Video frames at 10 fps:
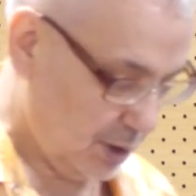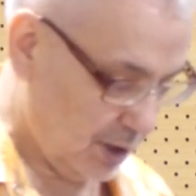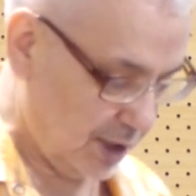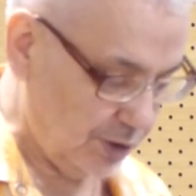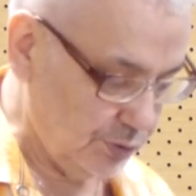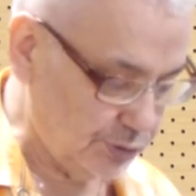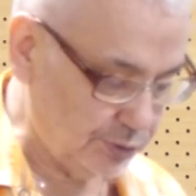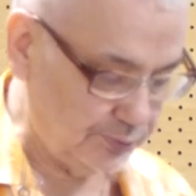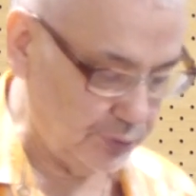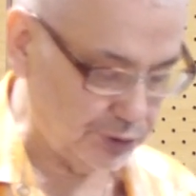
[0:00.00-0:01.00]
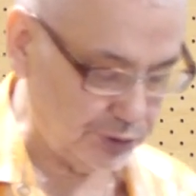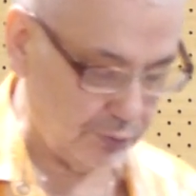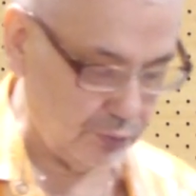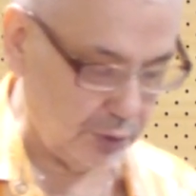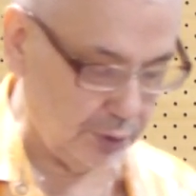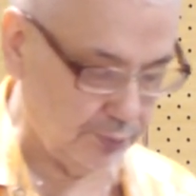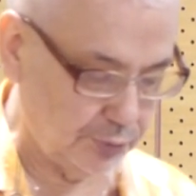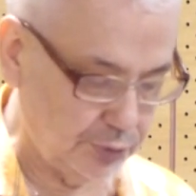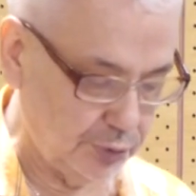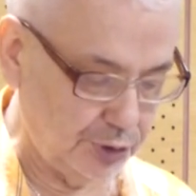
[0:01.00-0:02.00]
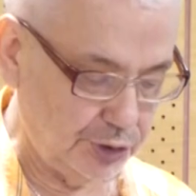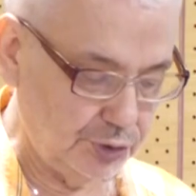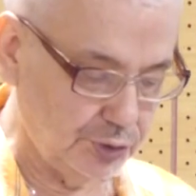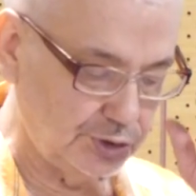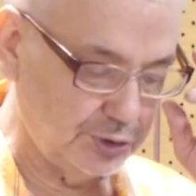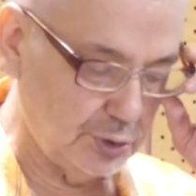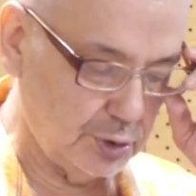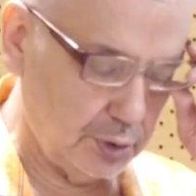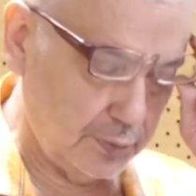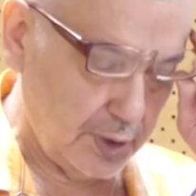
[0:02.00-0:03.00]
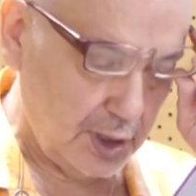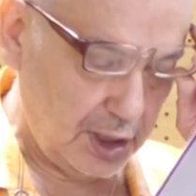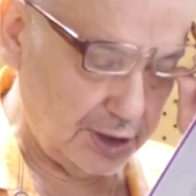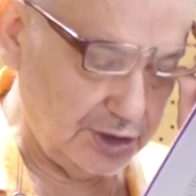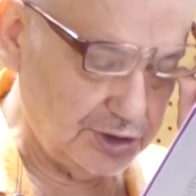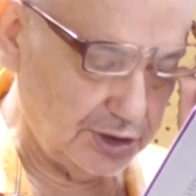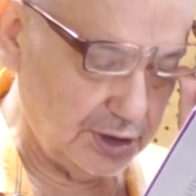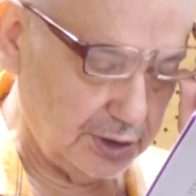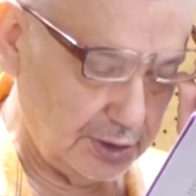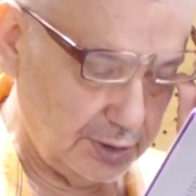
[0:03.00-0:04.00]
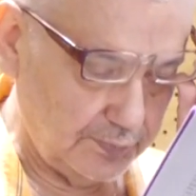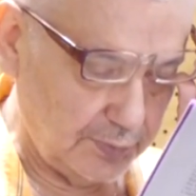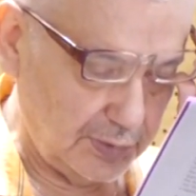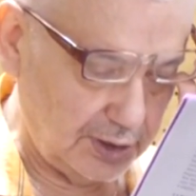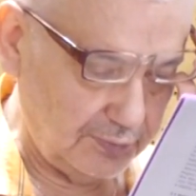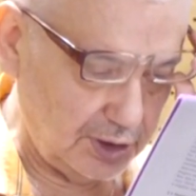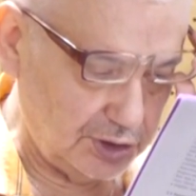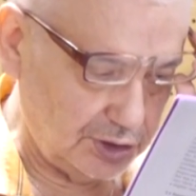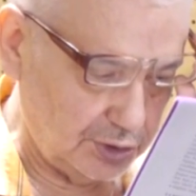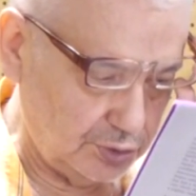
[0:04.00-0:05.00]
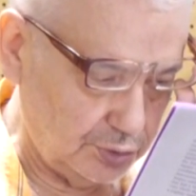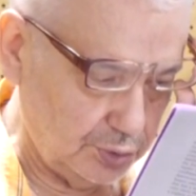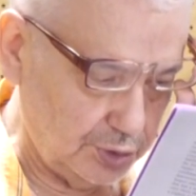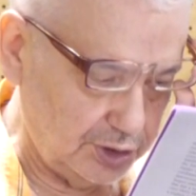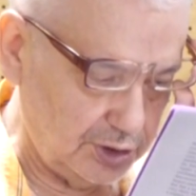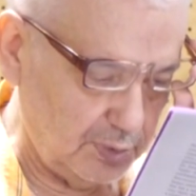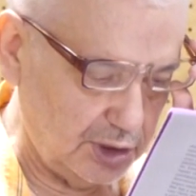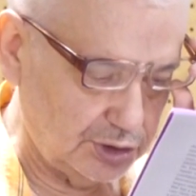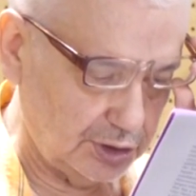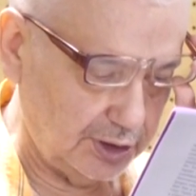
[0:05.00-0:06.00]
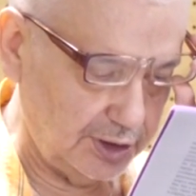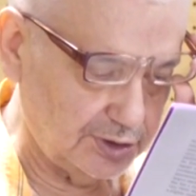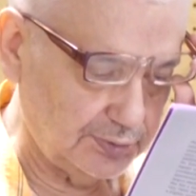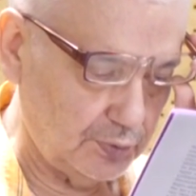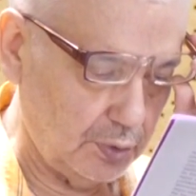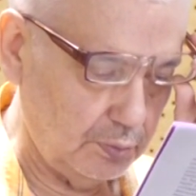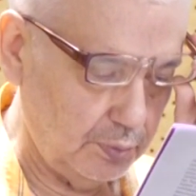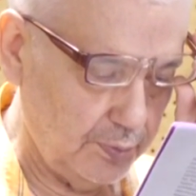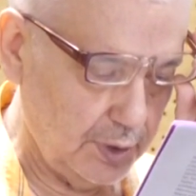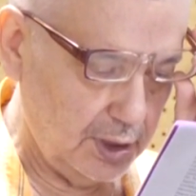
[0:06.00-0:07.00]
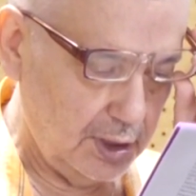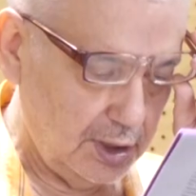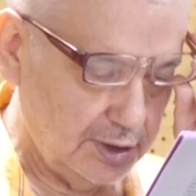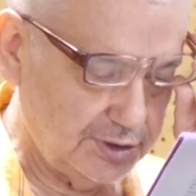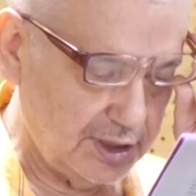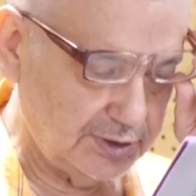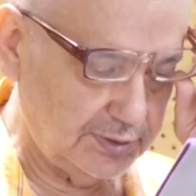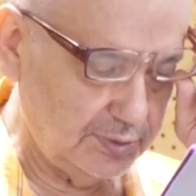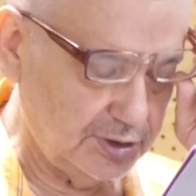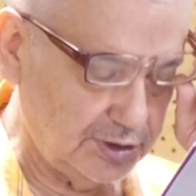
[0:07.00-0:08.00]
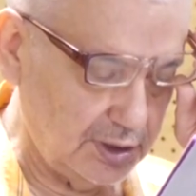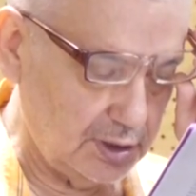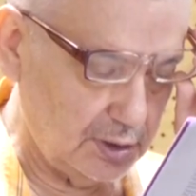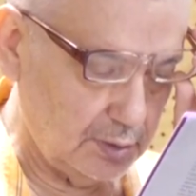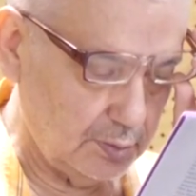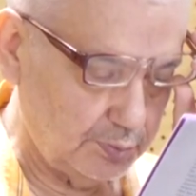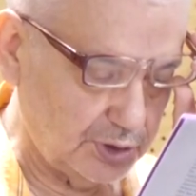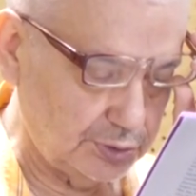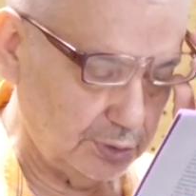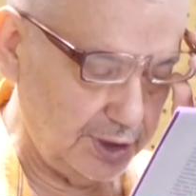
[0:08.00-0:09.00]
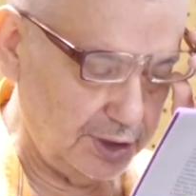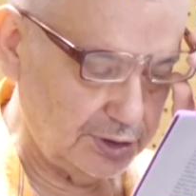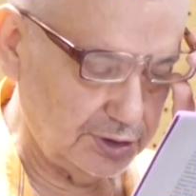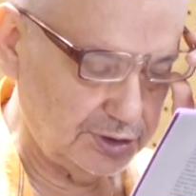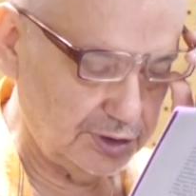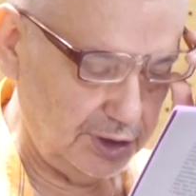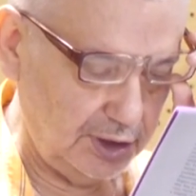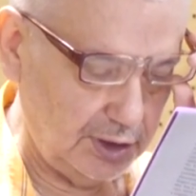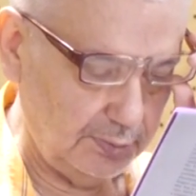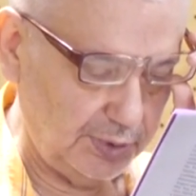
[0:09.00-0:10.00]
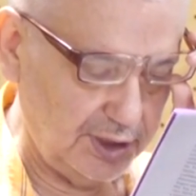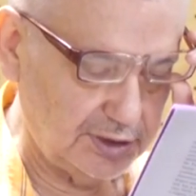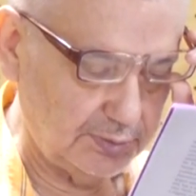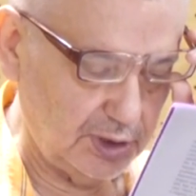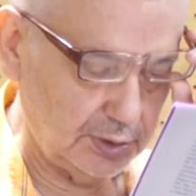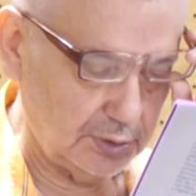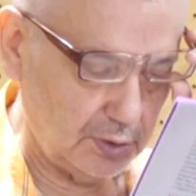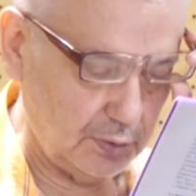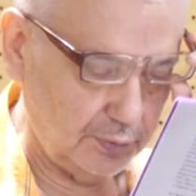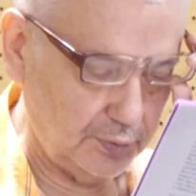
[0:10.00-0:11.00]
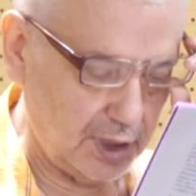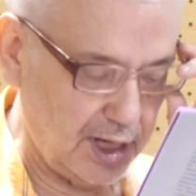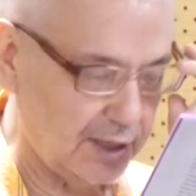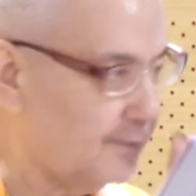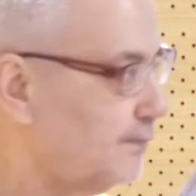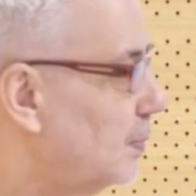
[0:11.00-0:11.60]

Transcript: are used first of all to reduce the original equation to a dimensionless form. Thus, with the postulated 3 replacement of R